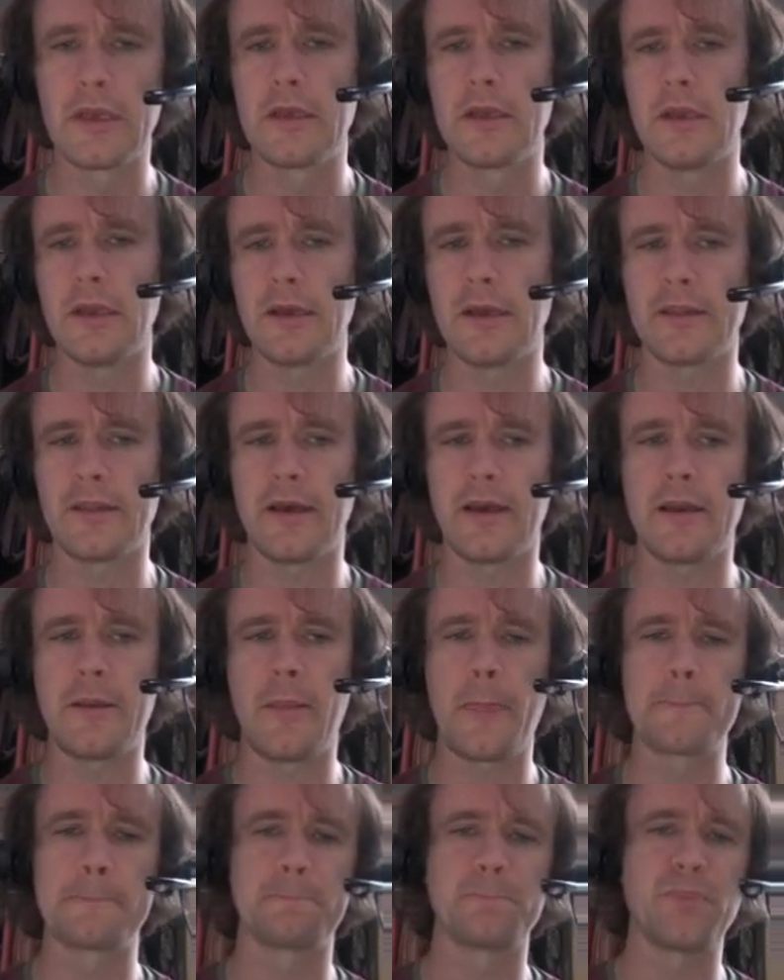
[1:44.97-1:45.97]
like that.
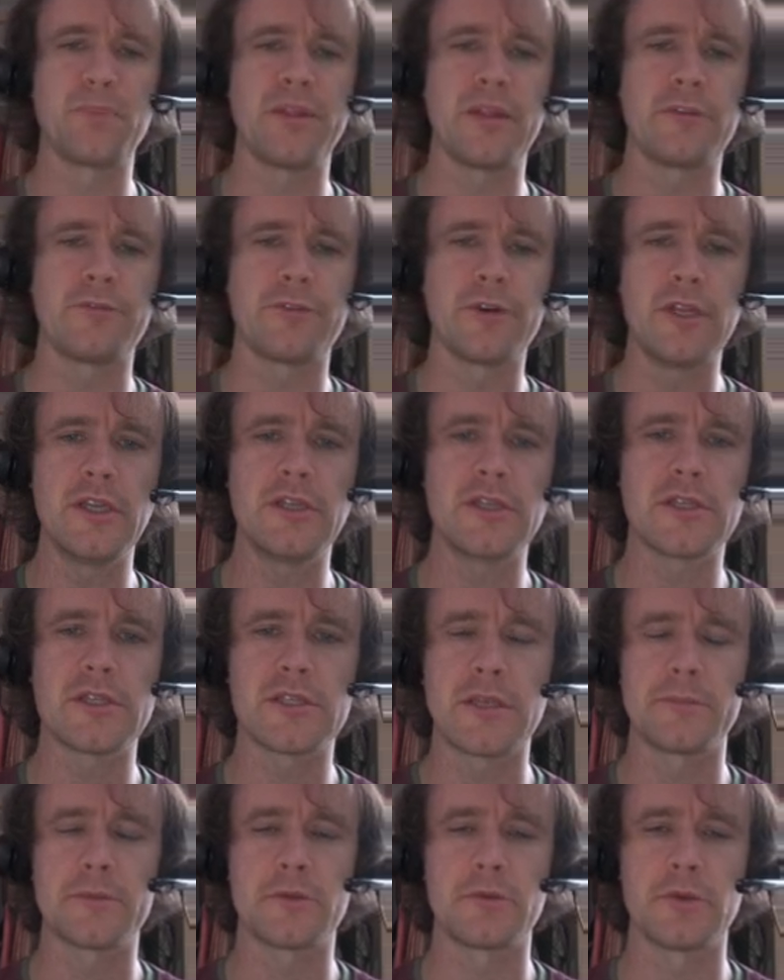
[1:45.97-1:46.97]
And then for each
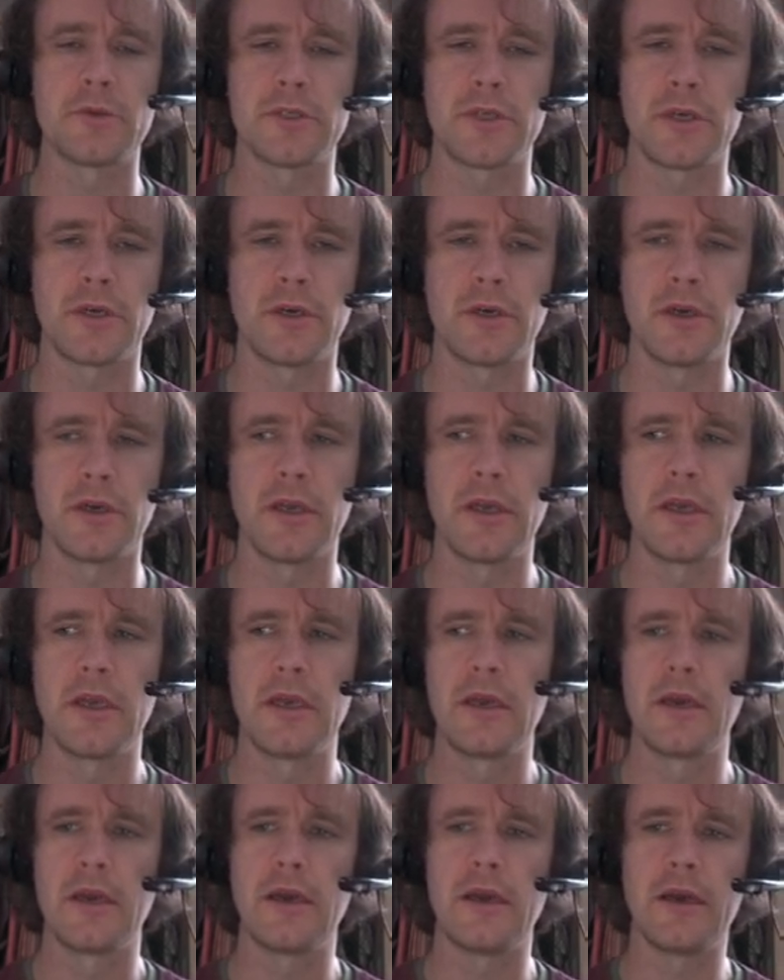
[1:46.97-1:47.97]
subsequent turn,
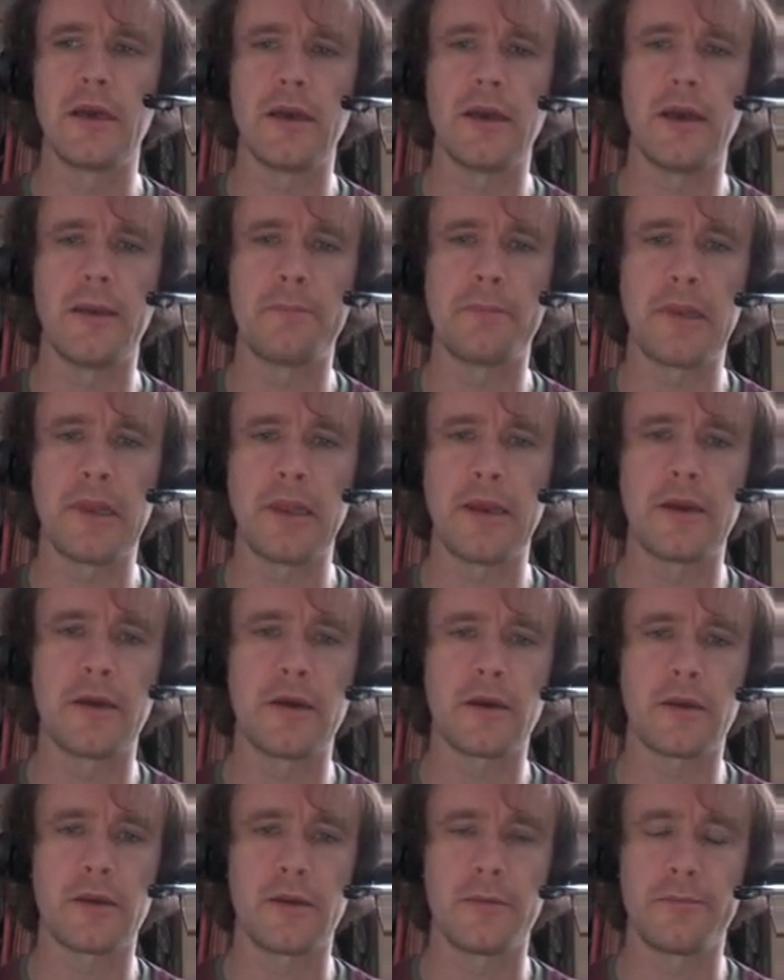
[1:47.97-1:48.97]
a player
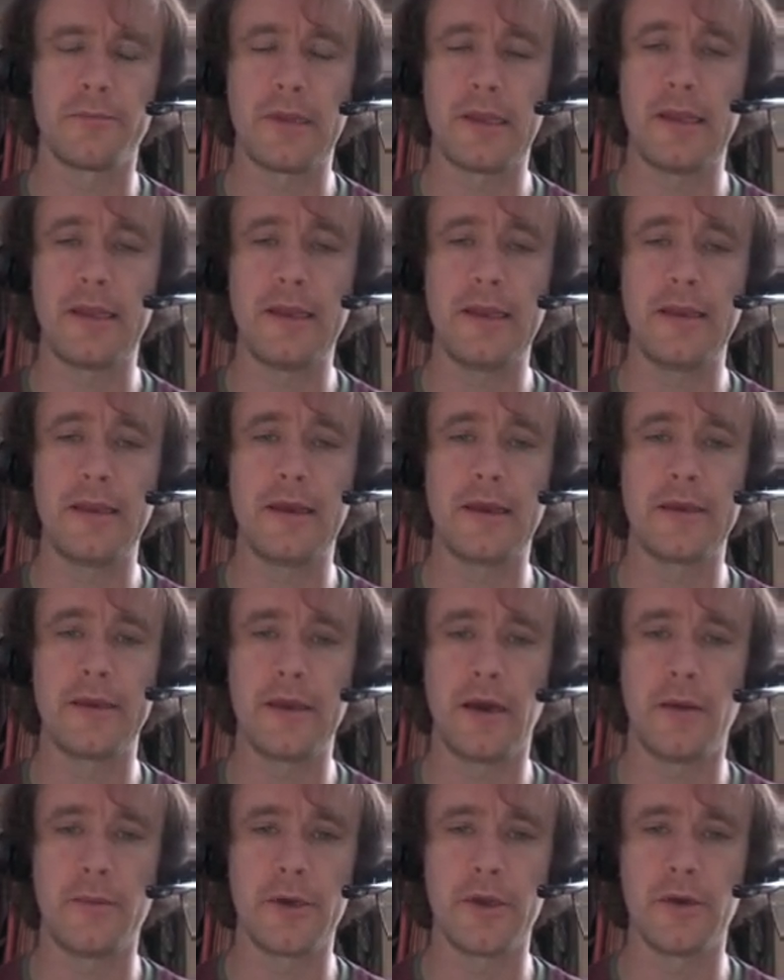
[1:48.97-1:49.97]
can play a
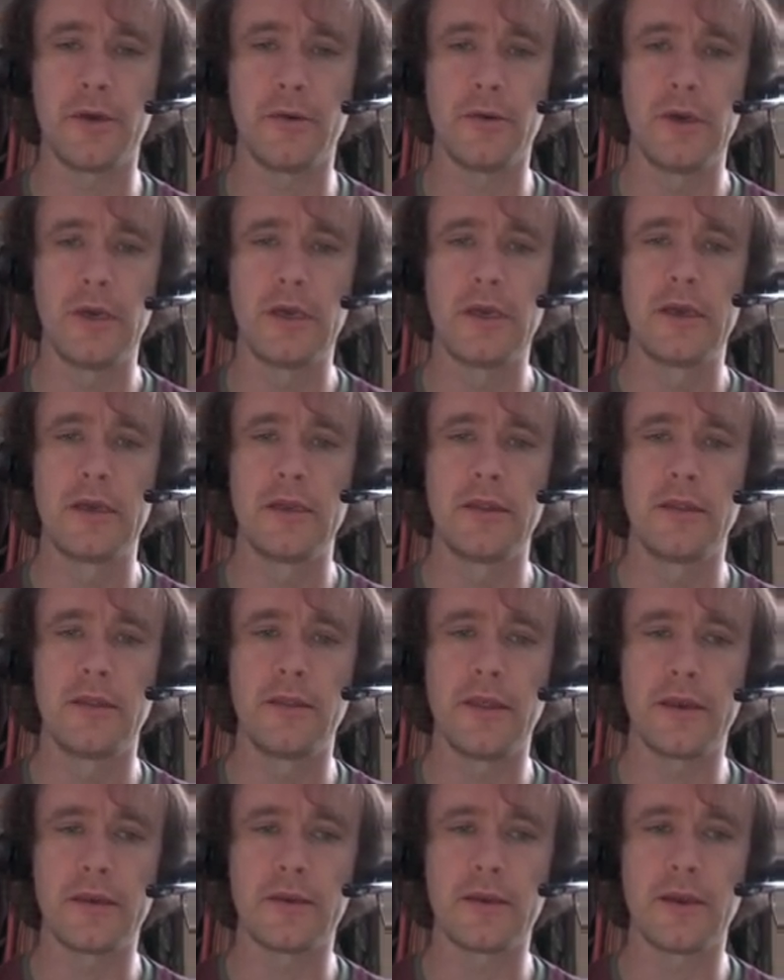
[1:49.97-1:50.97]
domino
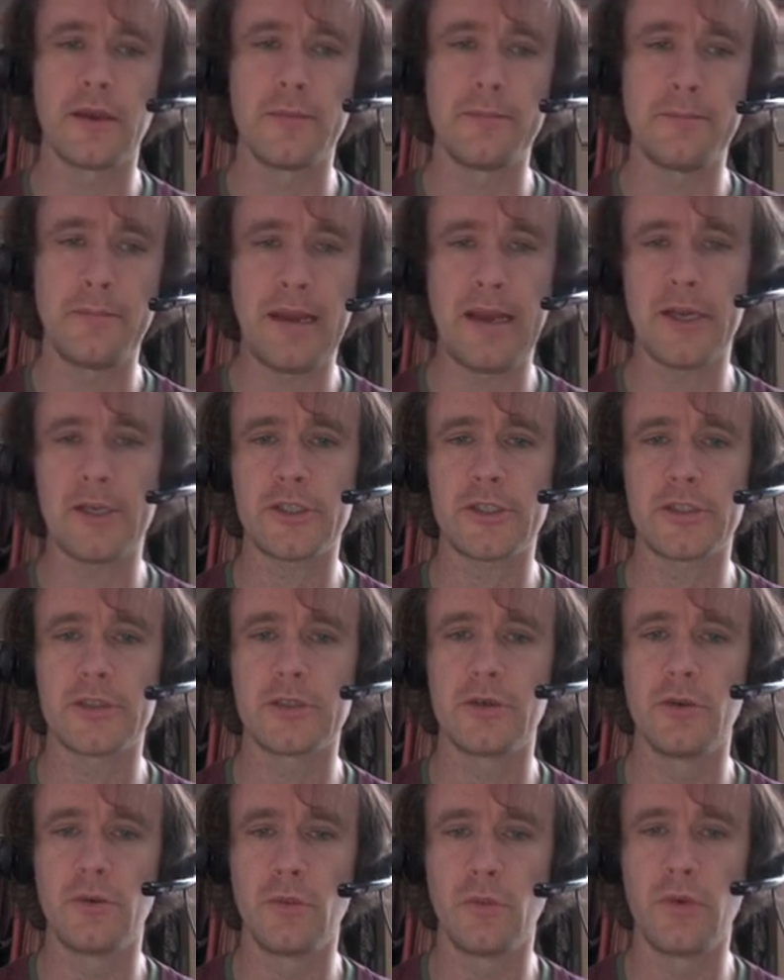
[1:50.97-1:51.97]
that can match
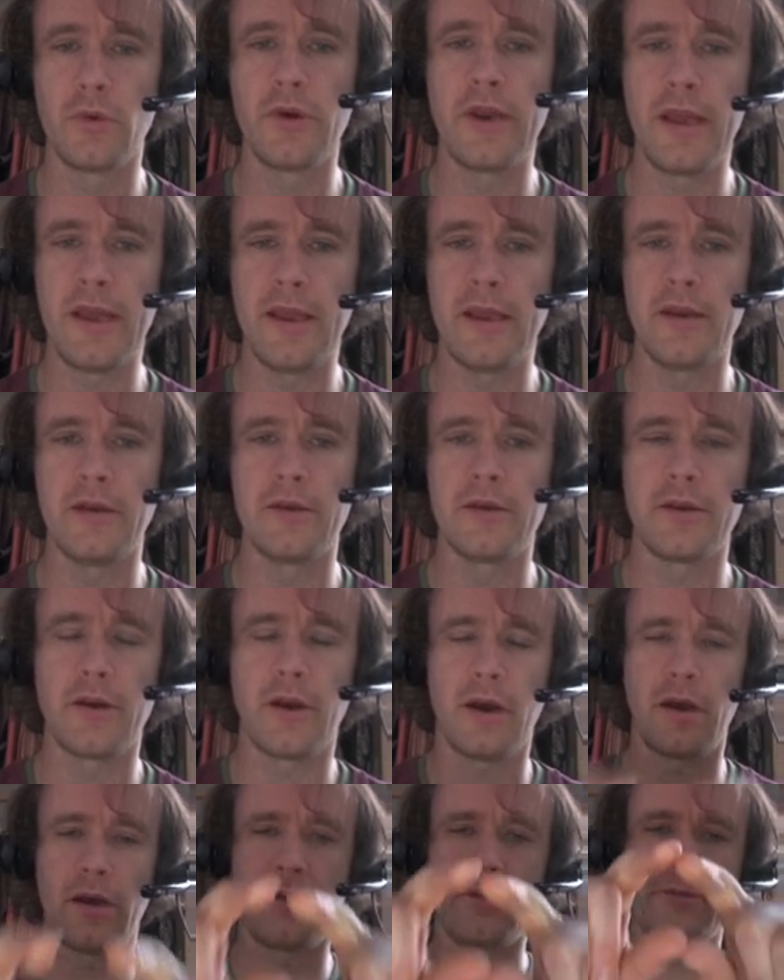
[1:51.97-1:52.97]
one end
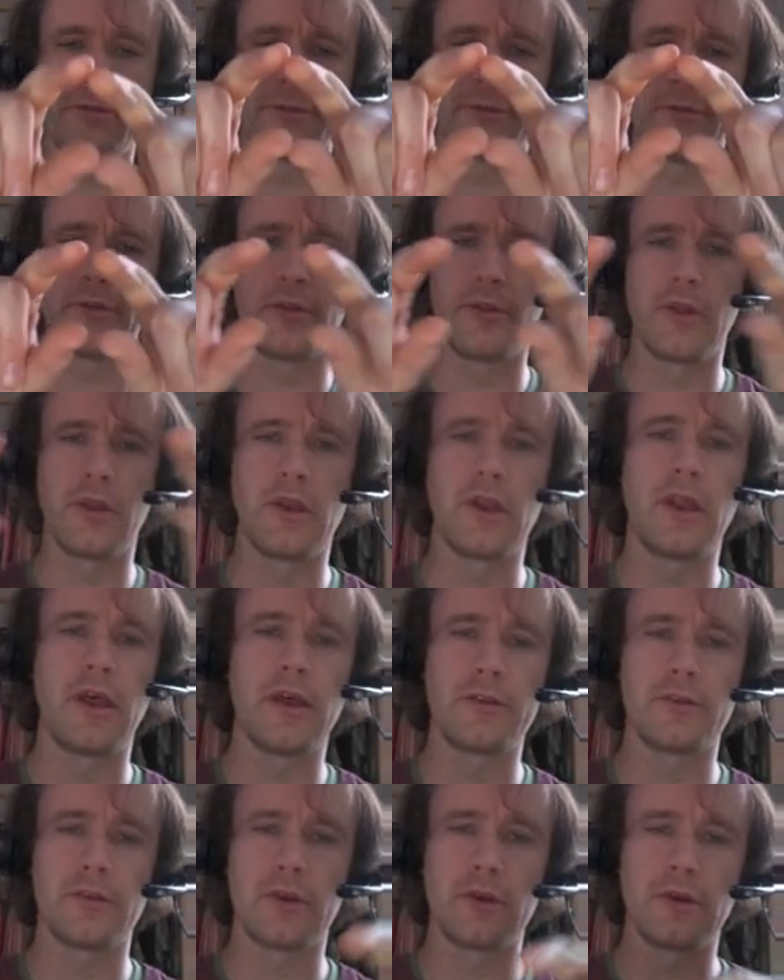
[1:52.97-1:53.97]
of the line.
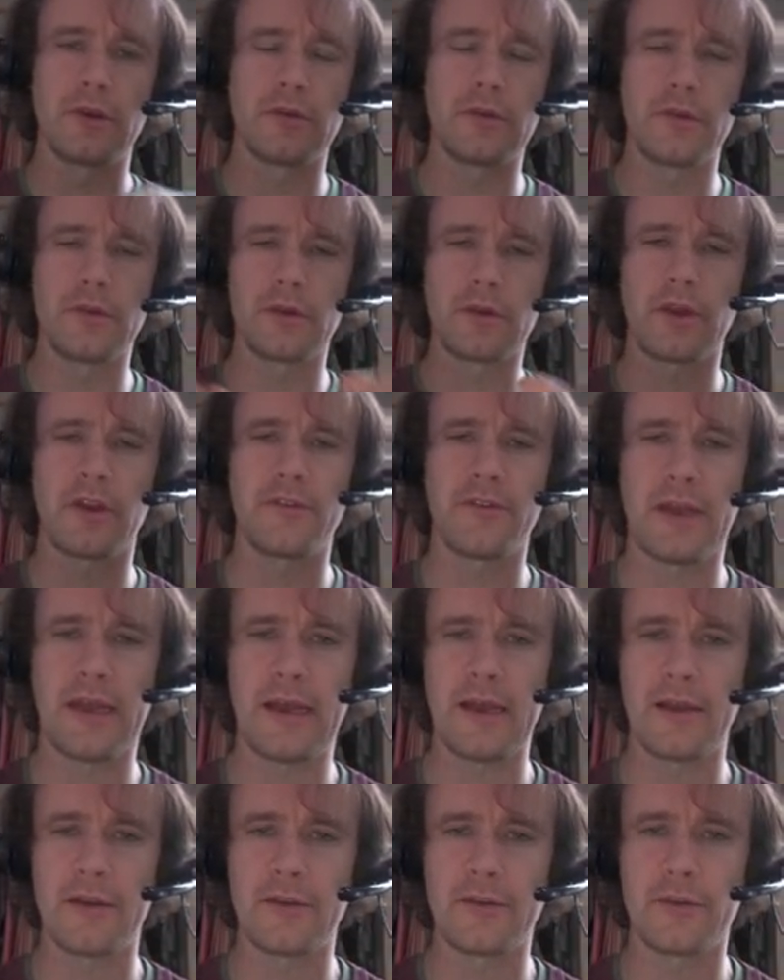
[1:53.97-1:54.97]
So you'll kind of
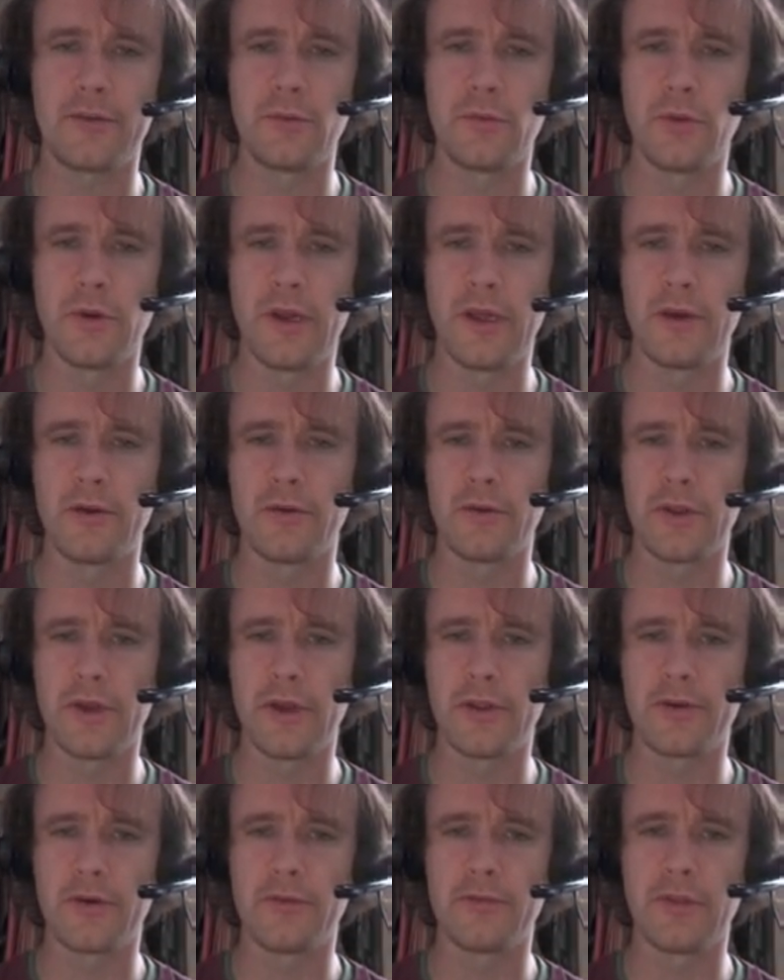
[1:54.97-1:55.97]
add to one end or the
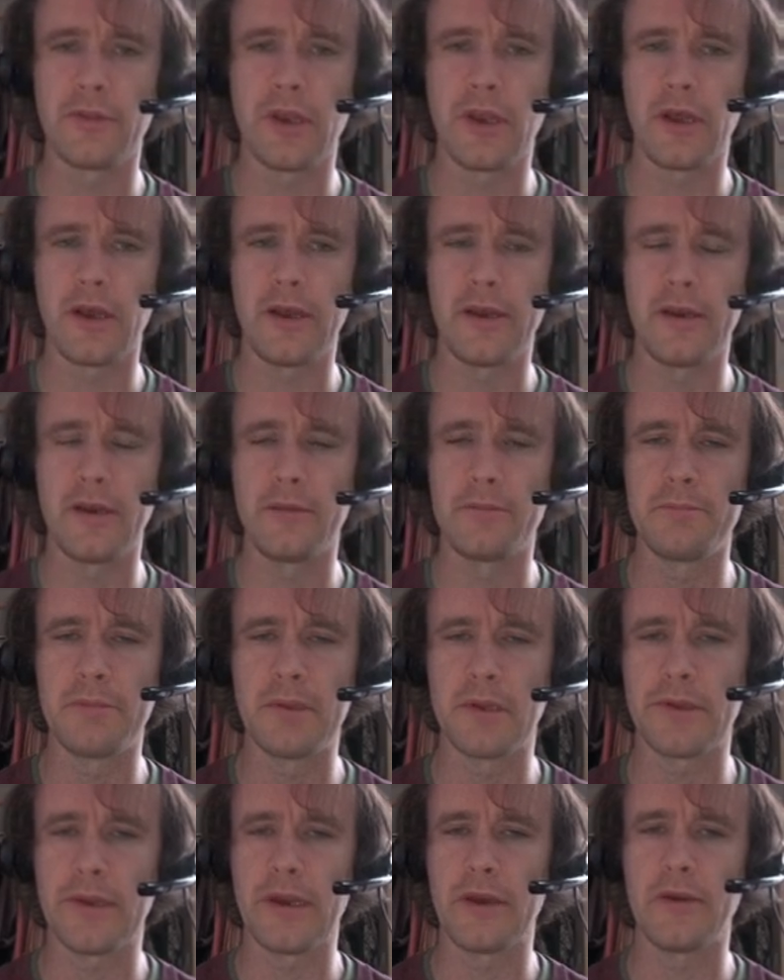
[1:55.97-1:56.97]
other of the line and
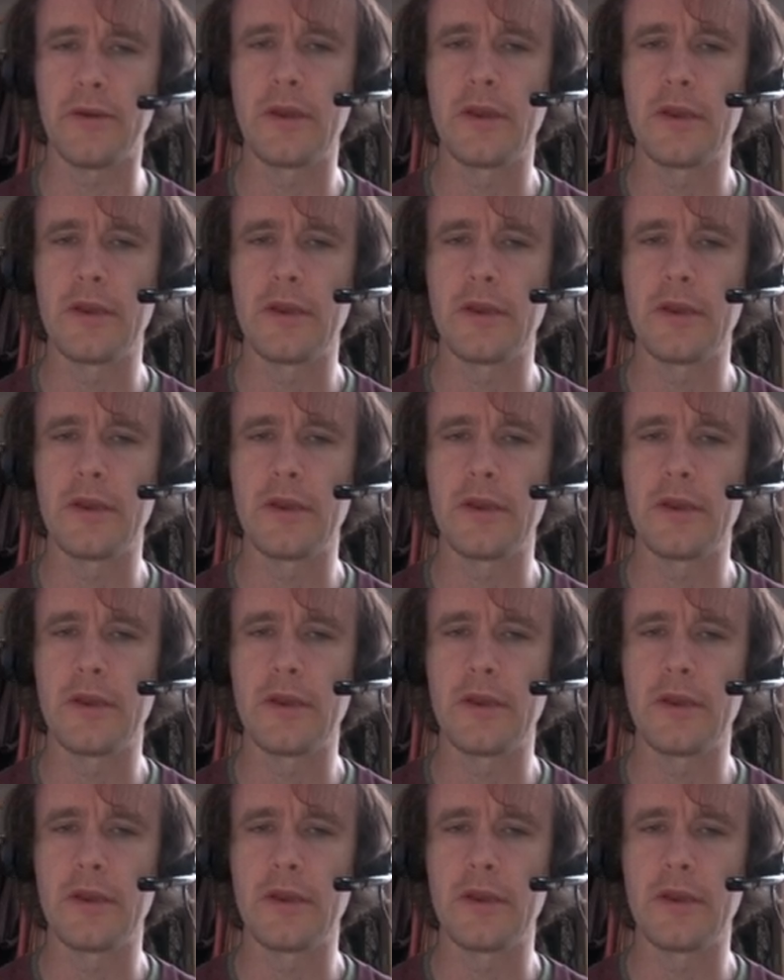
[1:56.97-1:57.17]
build out.